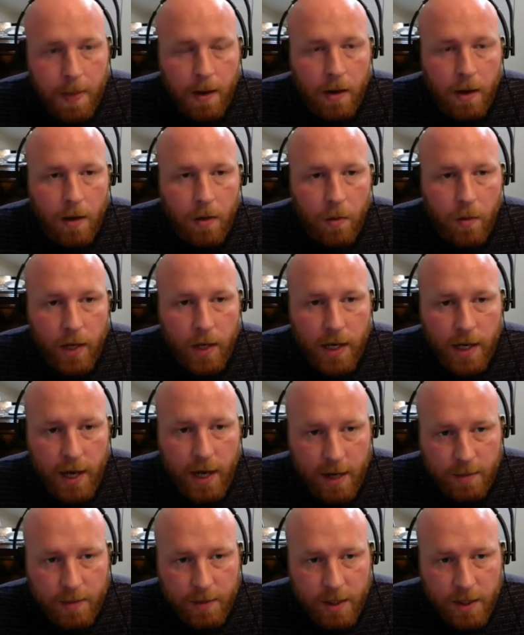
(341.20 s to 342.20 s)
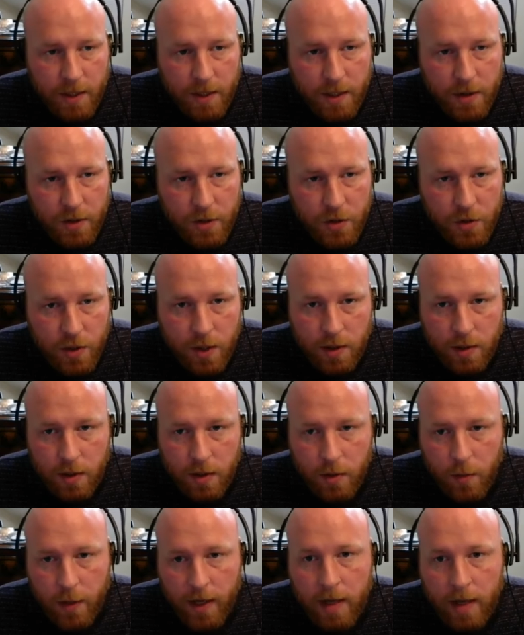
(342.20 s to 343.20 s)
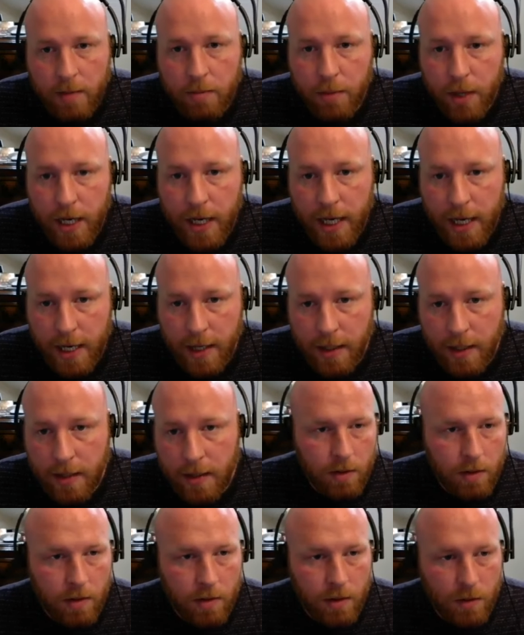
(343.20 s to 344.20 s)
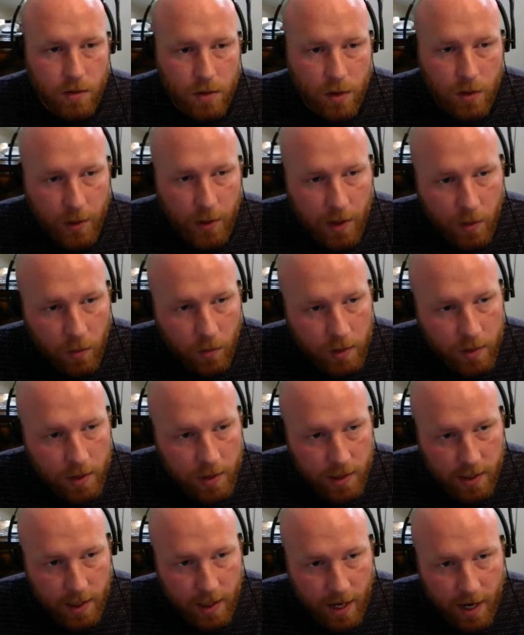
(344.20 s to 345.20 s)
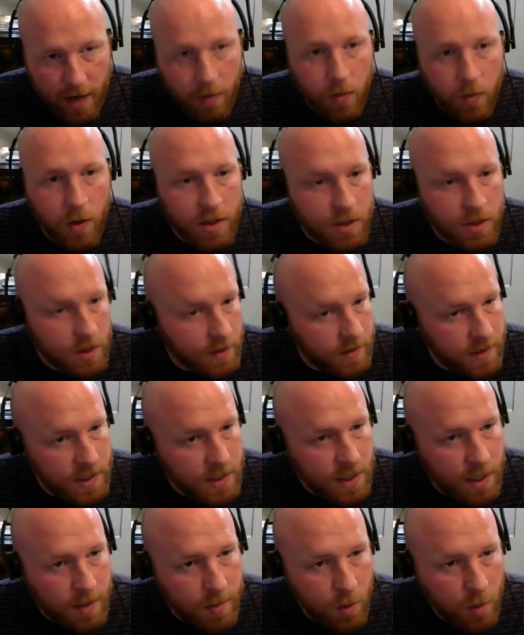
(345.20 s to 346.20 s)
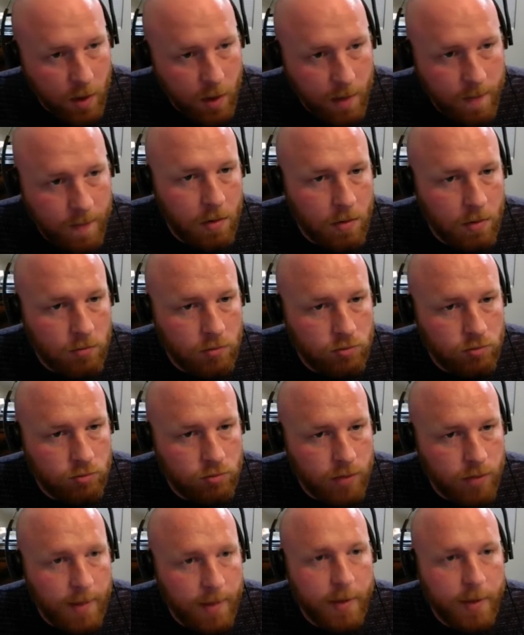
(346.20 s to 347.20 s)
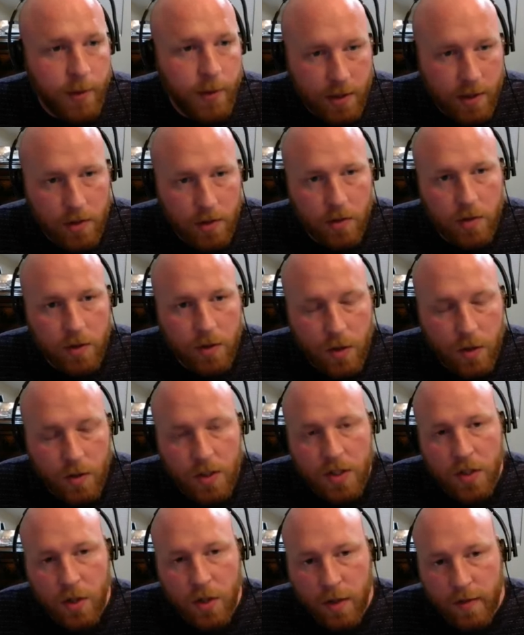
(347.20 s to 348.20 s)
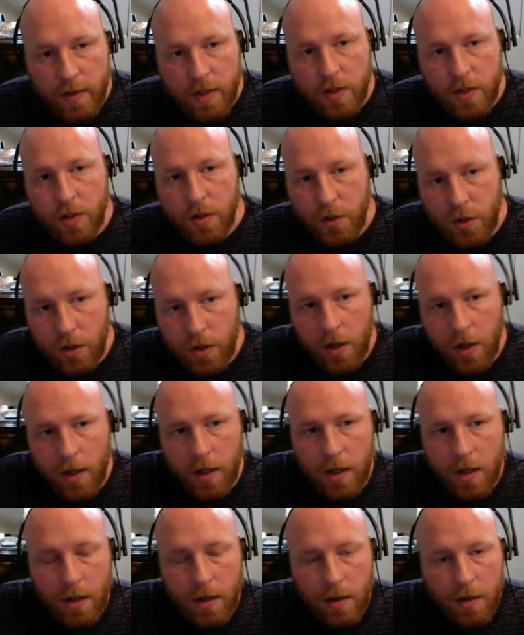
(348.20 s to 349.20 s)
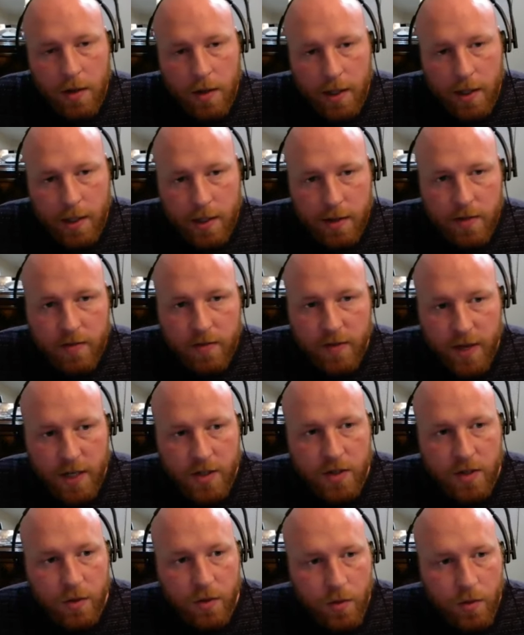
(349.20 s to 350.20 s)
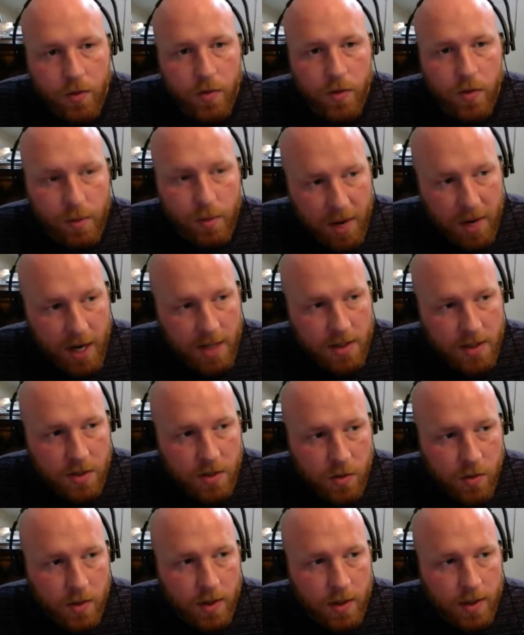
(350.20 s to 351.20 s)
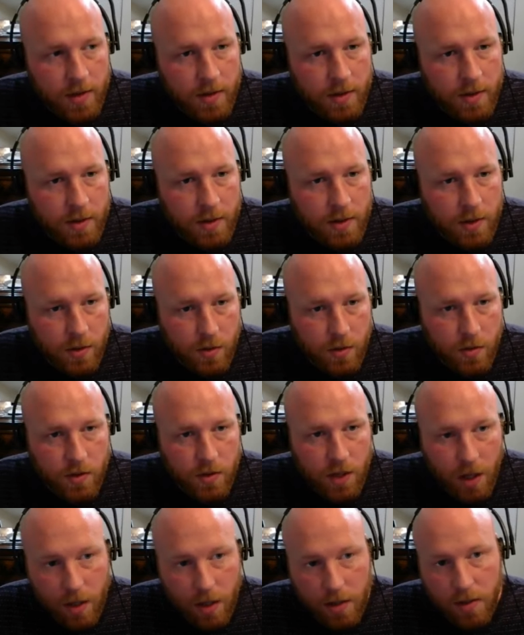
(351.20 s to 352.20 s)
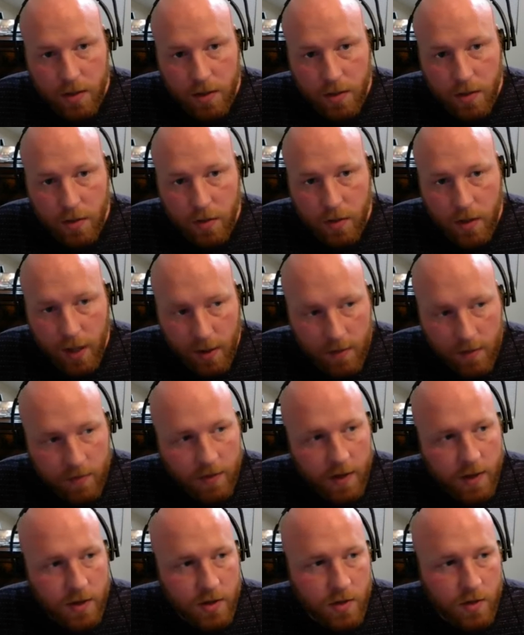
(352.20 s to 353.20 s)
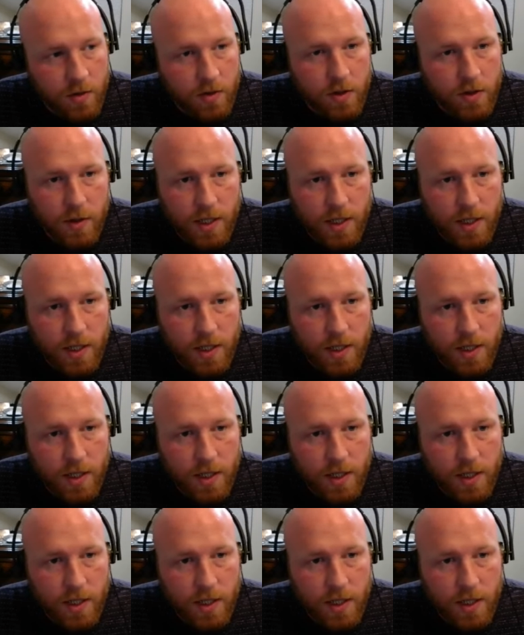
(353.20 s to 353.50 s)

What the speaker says: we can head up to the constructor and we can bring in, so we don't really need iWorkService anymore. Maybe we do. So the service should interface through the repository to talk to Cloud Firestore. So